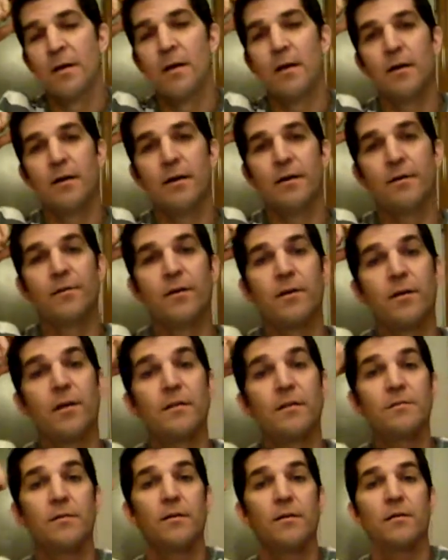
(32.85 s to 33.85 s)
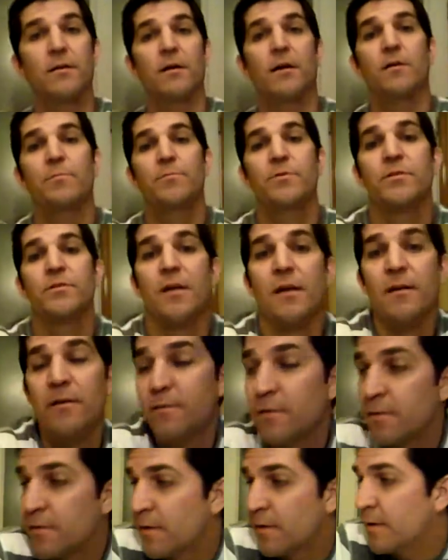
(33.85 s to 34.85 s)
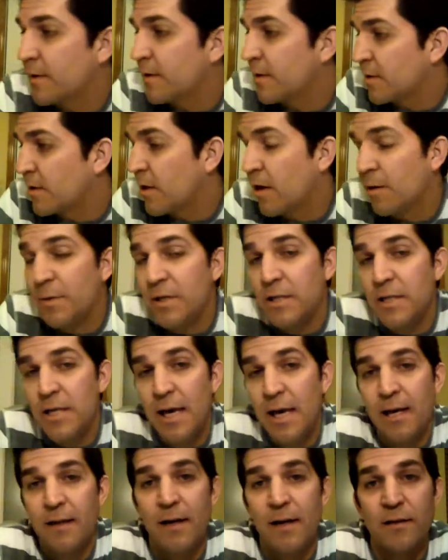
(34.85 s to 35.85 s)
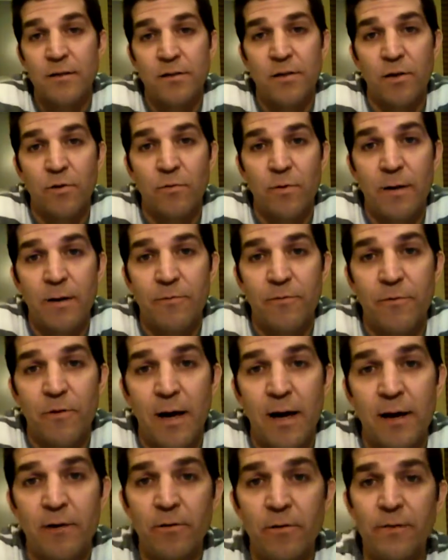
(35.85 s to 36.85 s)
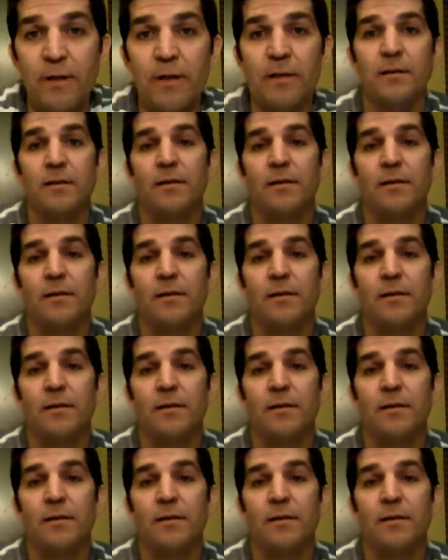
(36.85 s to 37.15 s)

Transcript: It's a 100% Carmenere. That is the grape varietal